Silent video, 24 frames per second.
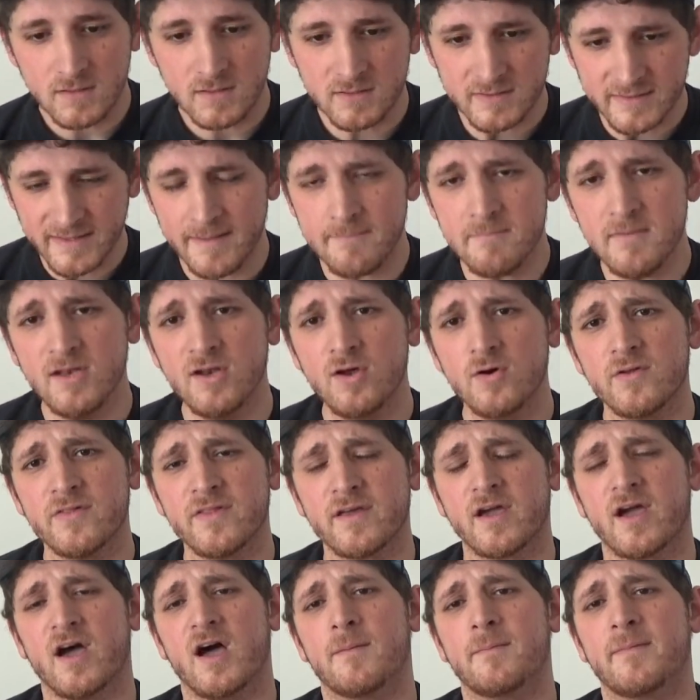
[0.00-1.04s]
Let me know in the
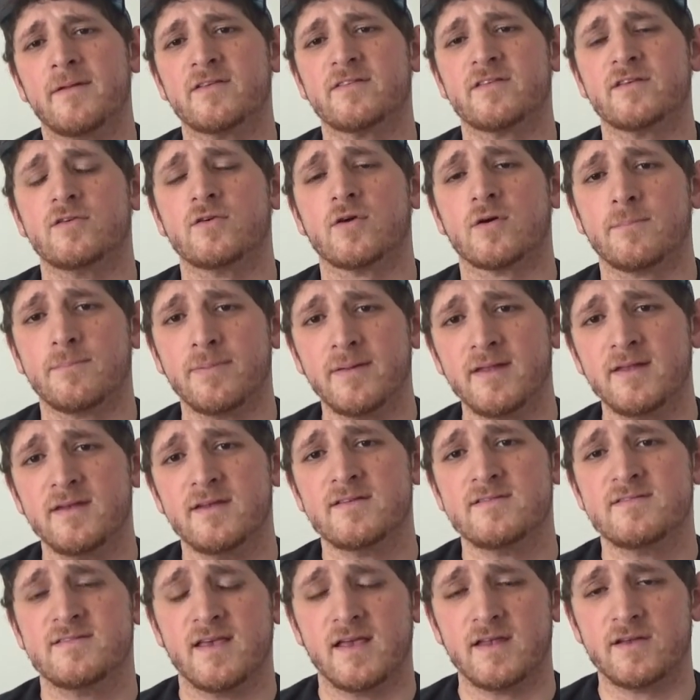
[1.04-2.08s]
comments your
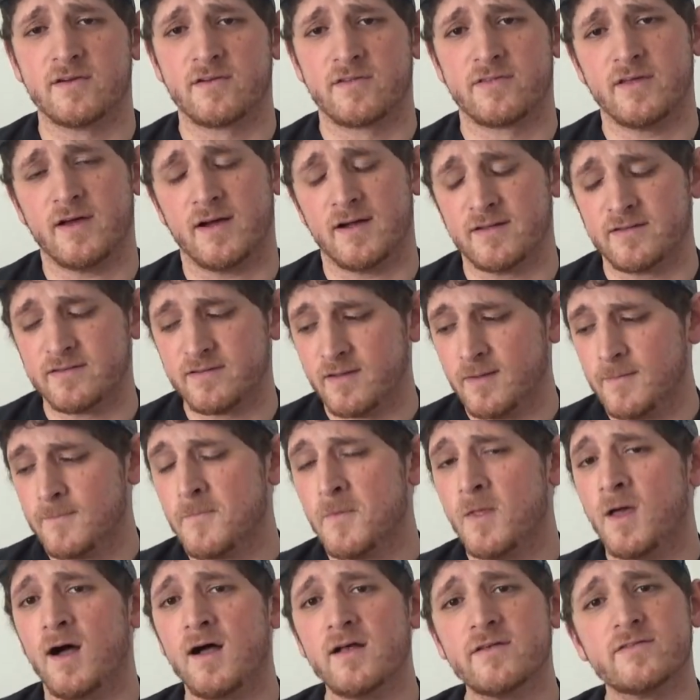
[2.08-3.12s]
opinions and your
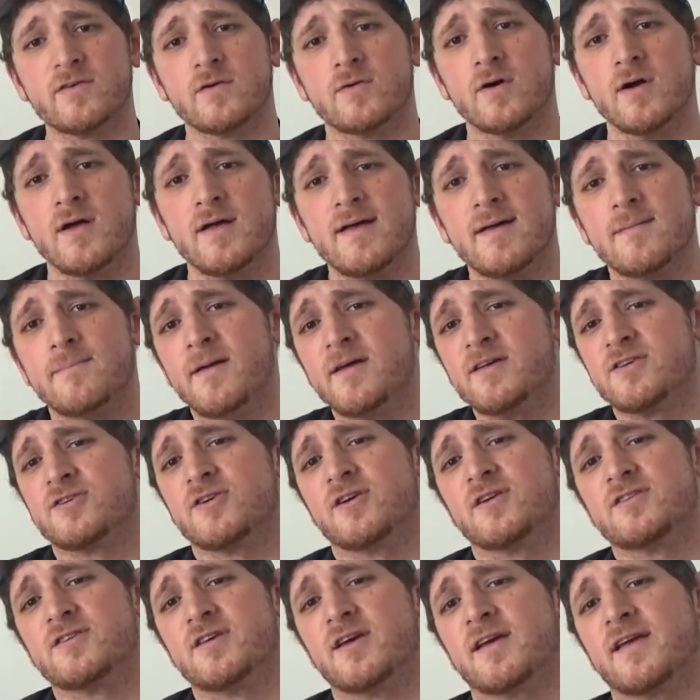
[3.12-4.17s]
thoughts. Also, make
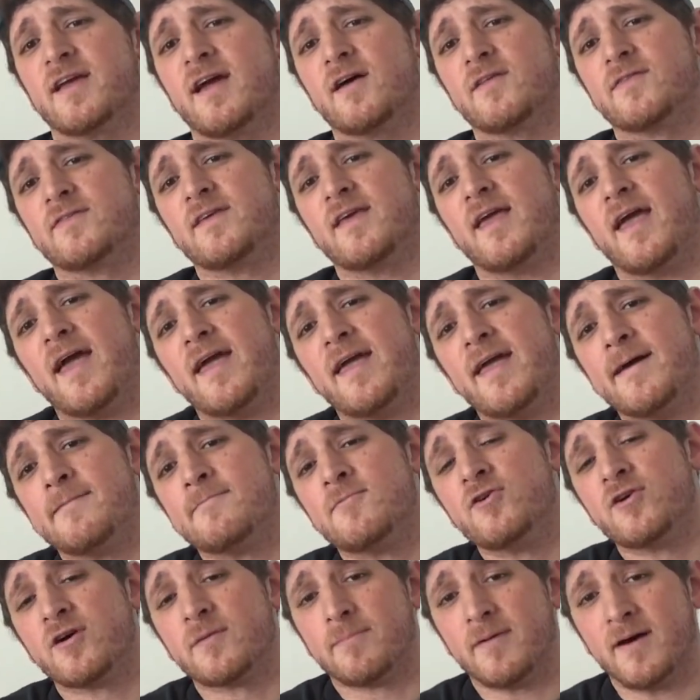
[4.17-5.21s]
sure to check out the AM
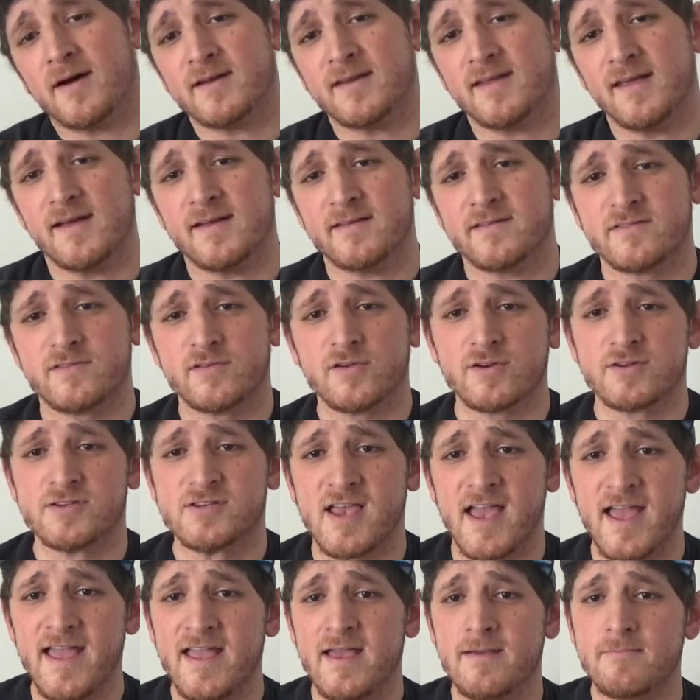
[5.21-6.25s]
Hookah podcast. Search
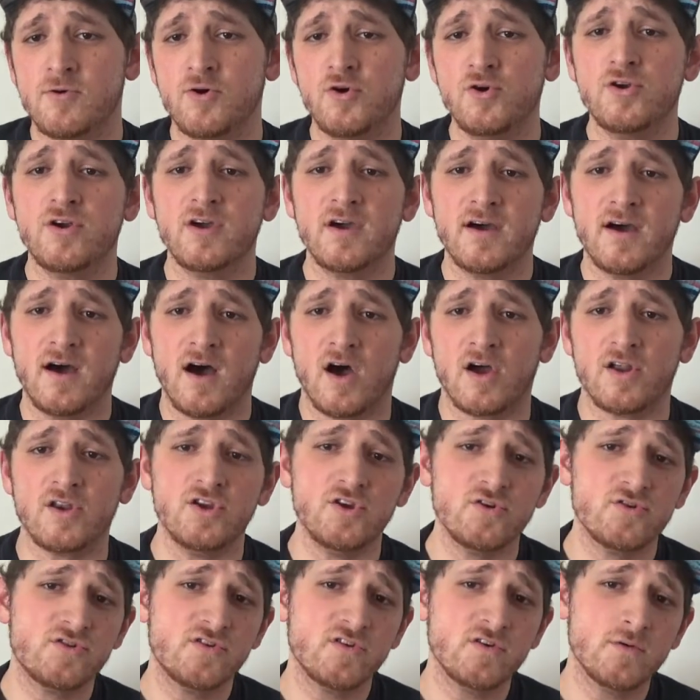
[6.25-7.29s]
AM Hookah on
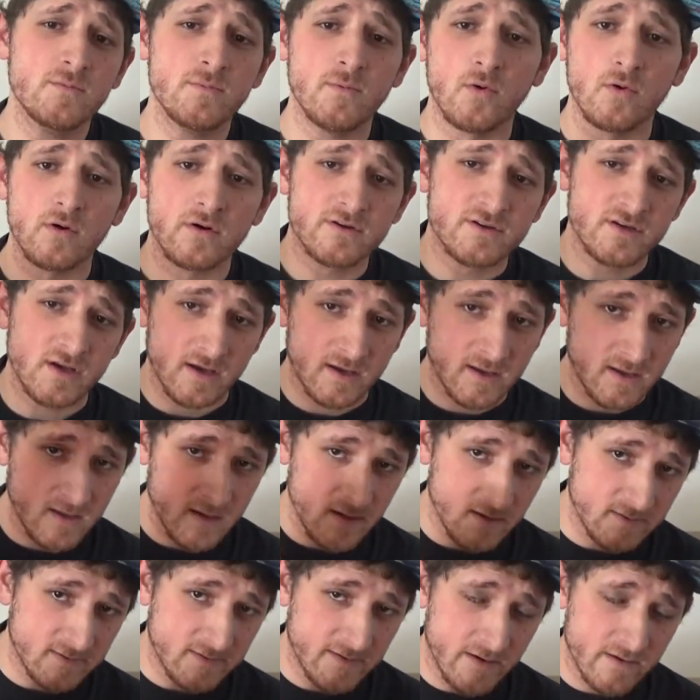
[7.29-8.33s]
YouTube or check
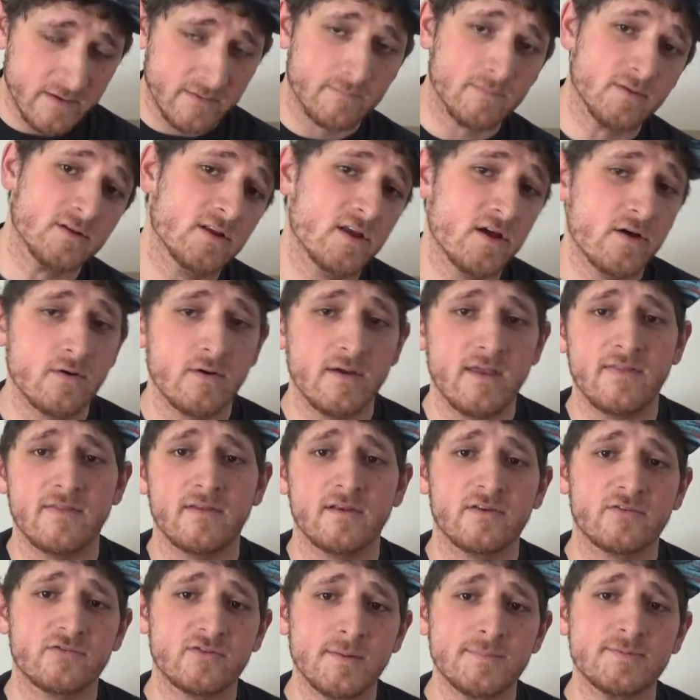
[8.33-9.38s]
down below in the
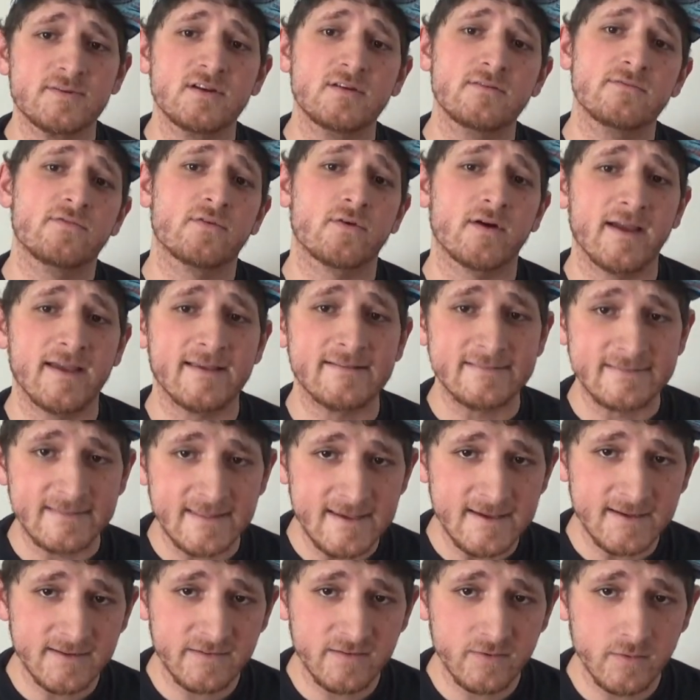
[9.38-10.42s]
description for a
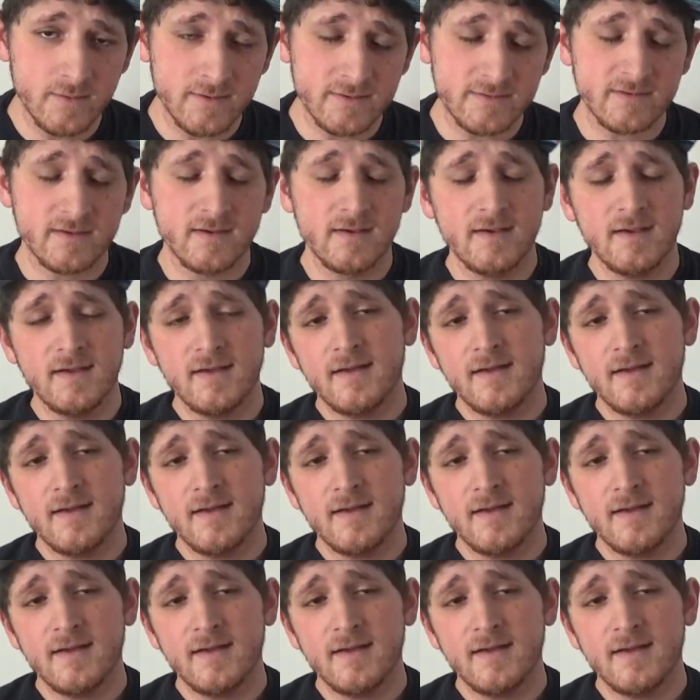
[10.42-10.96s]
link to it.